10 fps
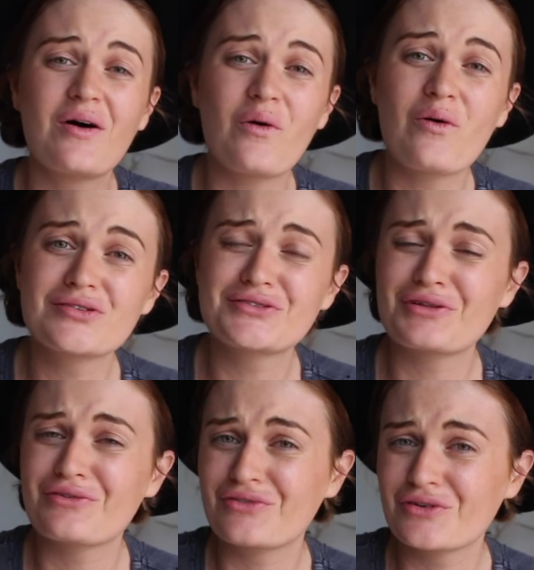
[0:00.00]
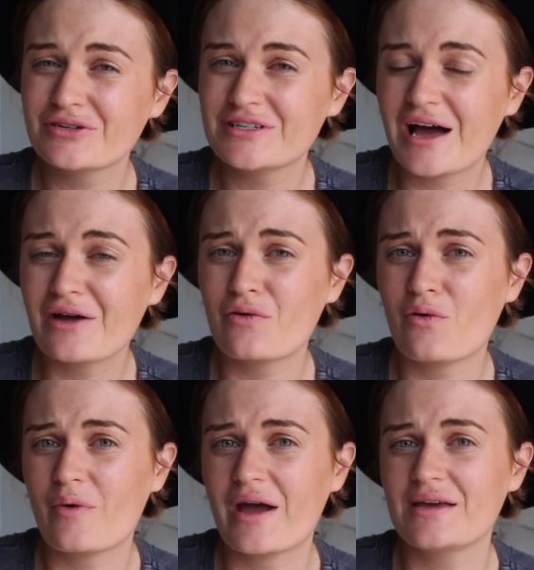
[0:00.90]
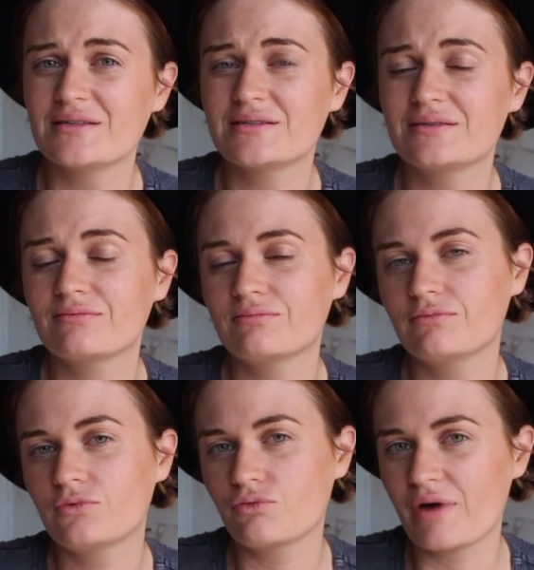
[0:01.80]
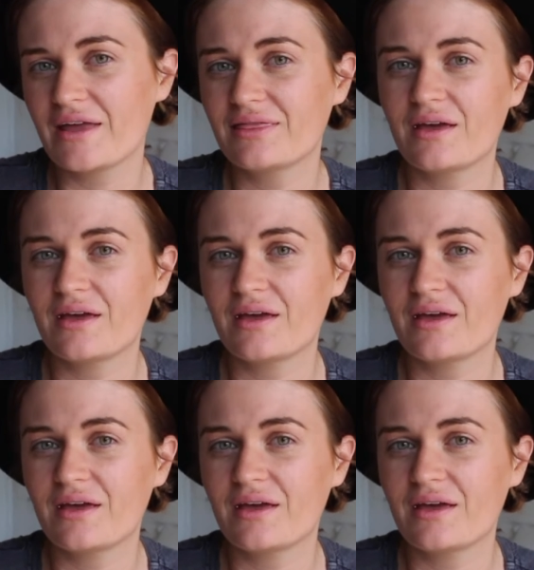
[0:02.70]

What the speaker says: Also, the foods aren't always great.